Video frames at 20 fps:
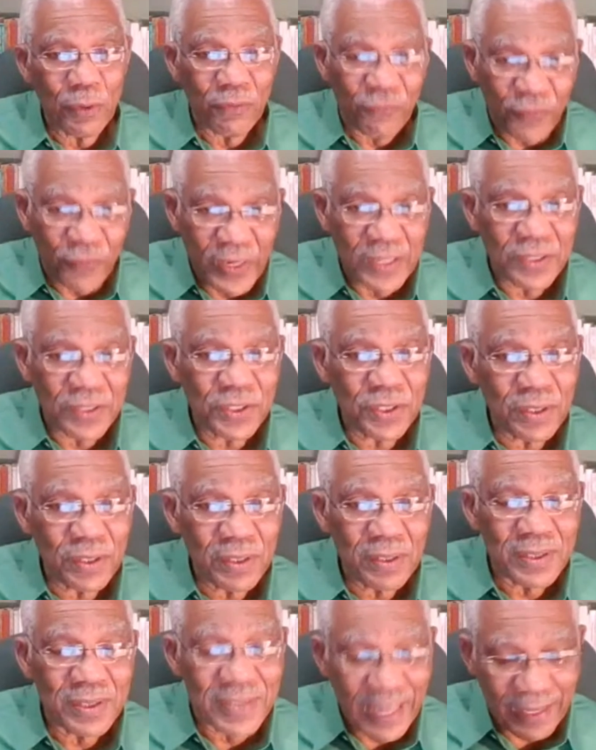French
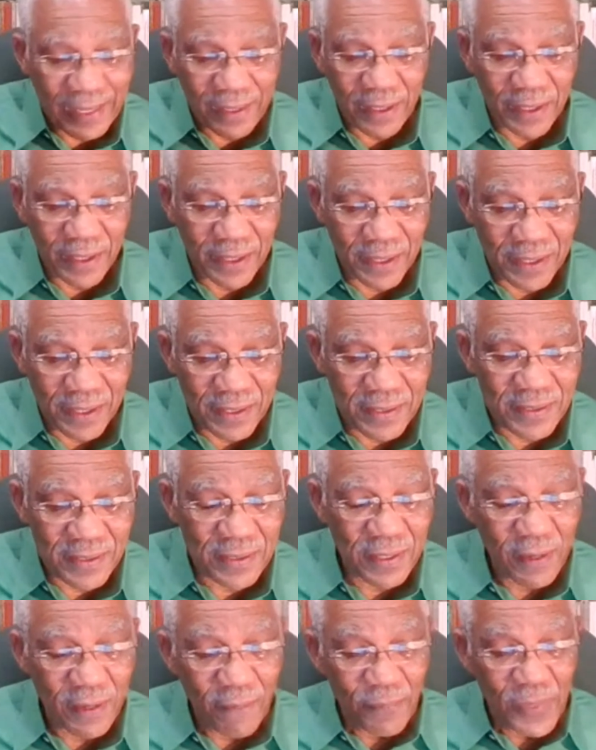settlers,
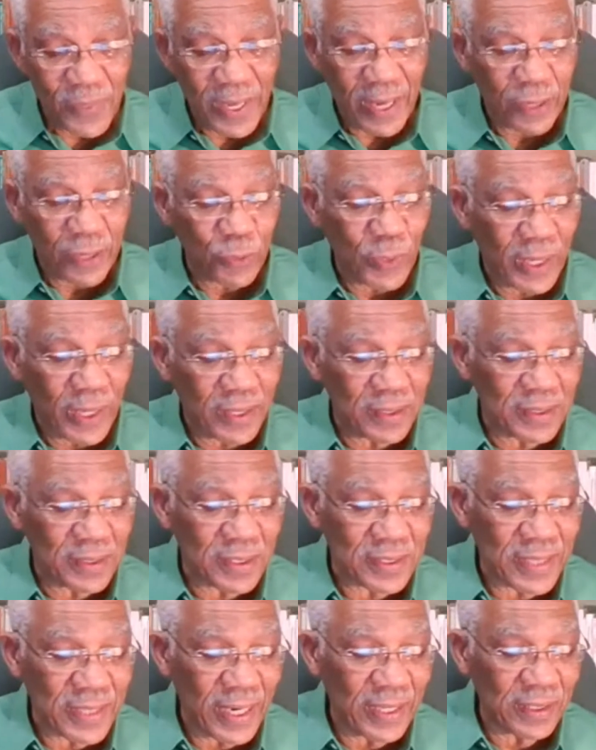and you had the
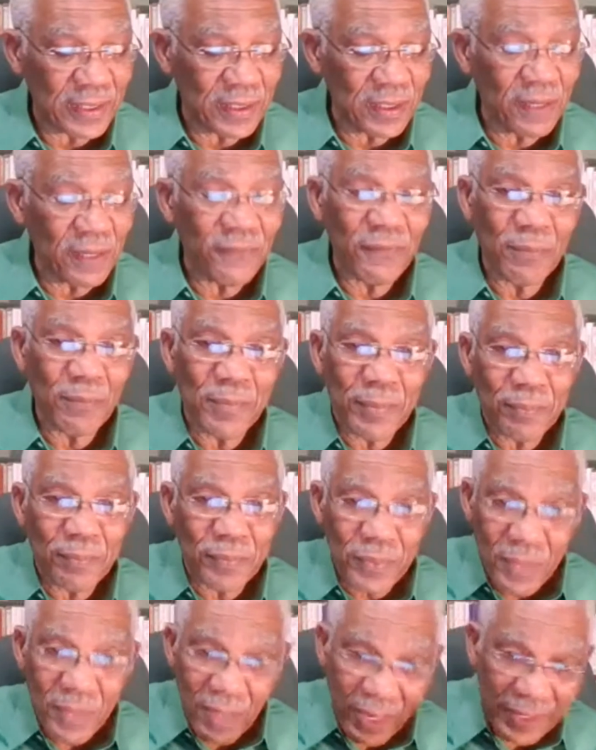Society of
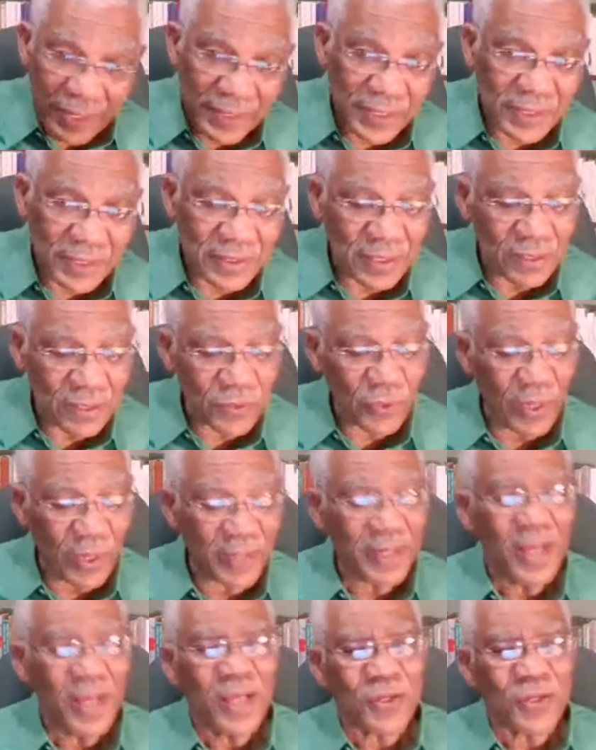Colonists and so on.